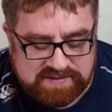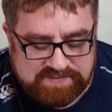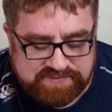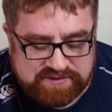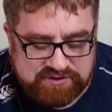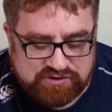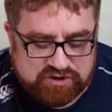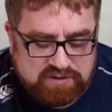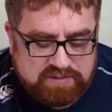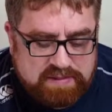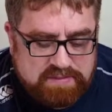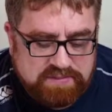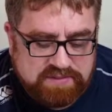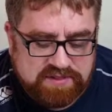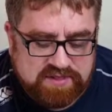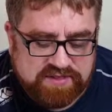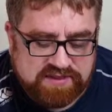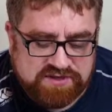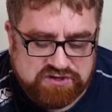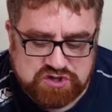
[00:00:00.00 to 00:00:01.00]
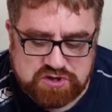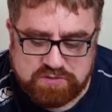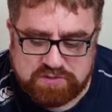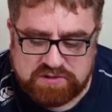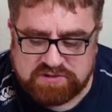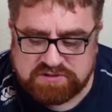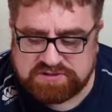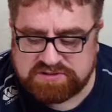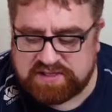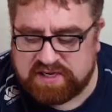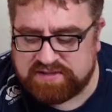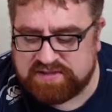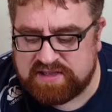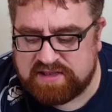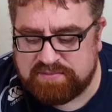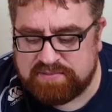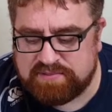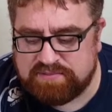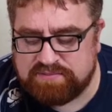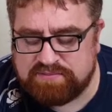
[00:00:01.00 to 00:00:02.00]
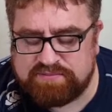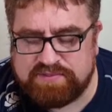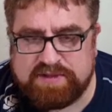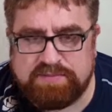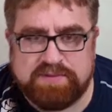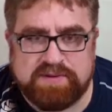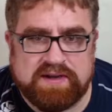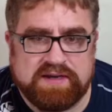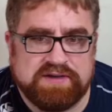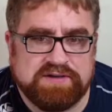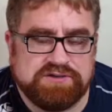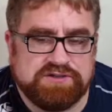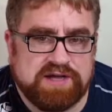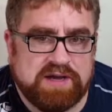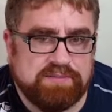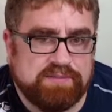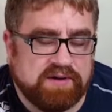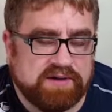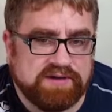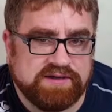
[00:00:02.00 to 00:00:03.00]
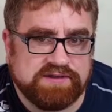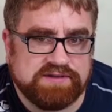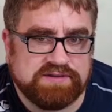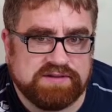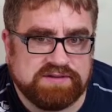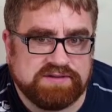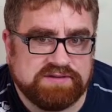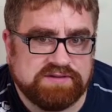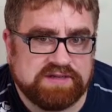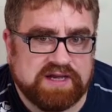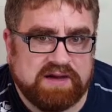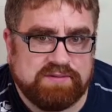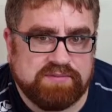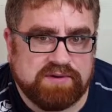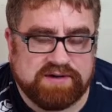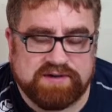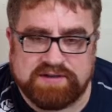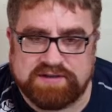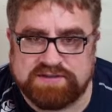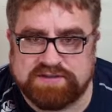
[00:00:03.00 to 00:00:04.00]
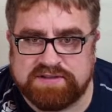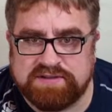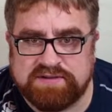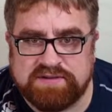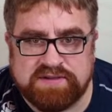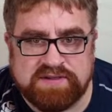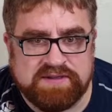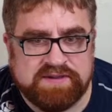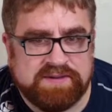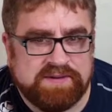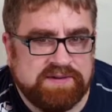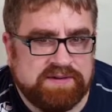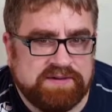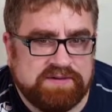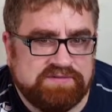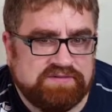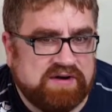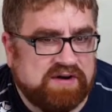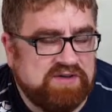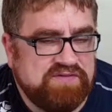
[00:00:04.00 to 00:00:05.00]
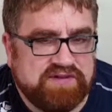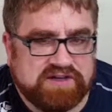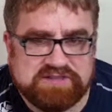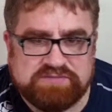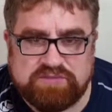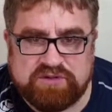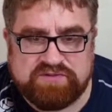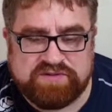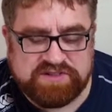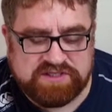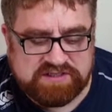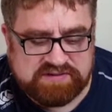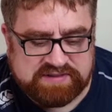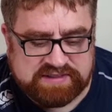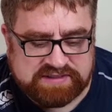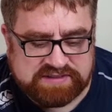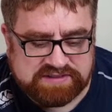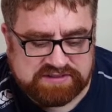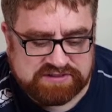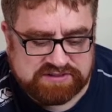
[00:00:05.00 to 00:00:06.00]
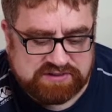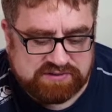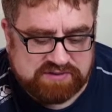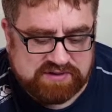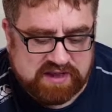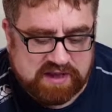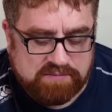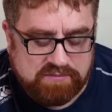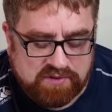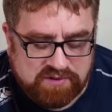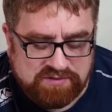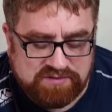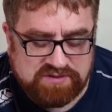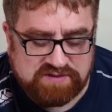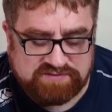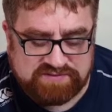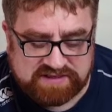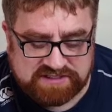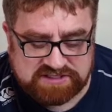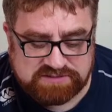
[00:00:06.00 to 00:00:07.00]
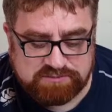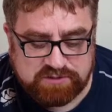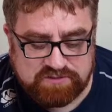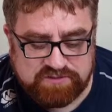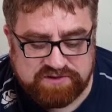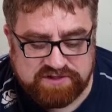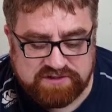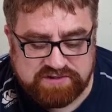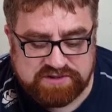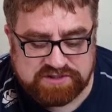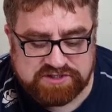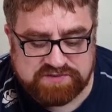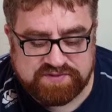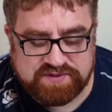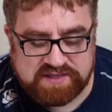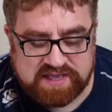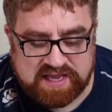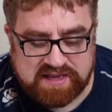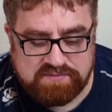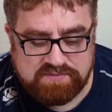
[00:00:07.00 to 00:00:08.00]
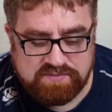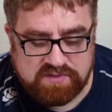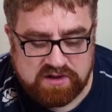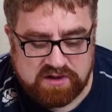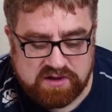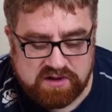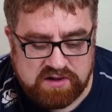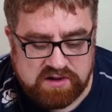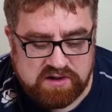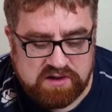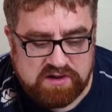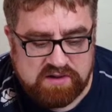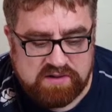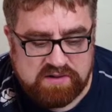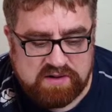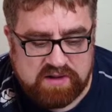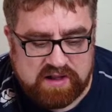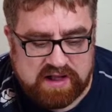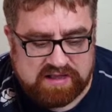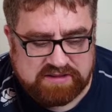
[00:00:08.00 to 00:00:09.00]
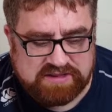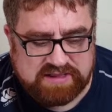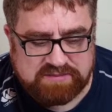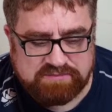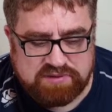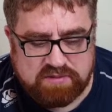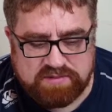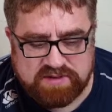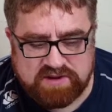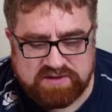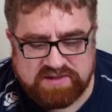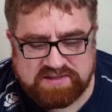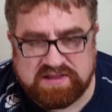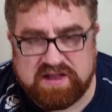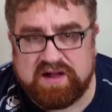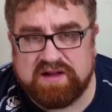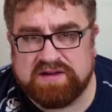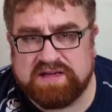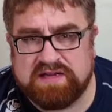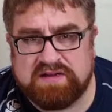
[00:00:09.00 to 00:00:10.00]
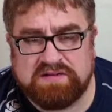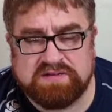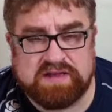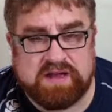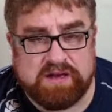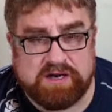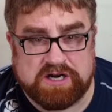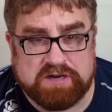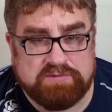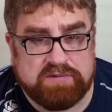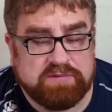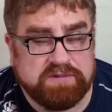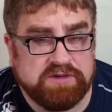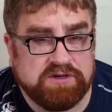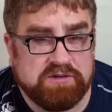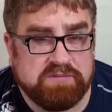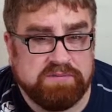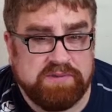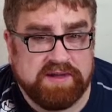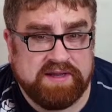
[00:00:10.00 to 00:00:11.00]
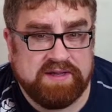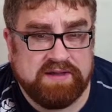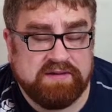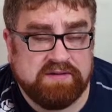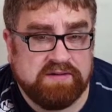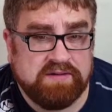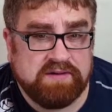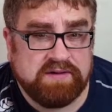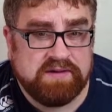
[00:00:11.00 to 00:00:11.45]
now you've got to remember that these come alongside their people like jet bikes and scat bikes and very fast moving units. So among the fast moving units of the game, I think probably only Dark Eldar could probably compete.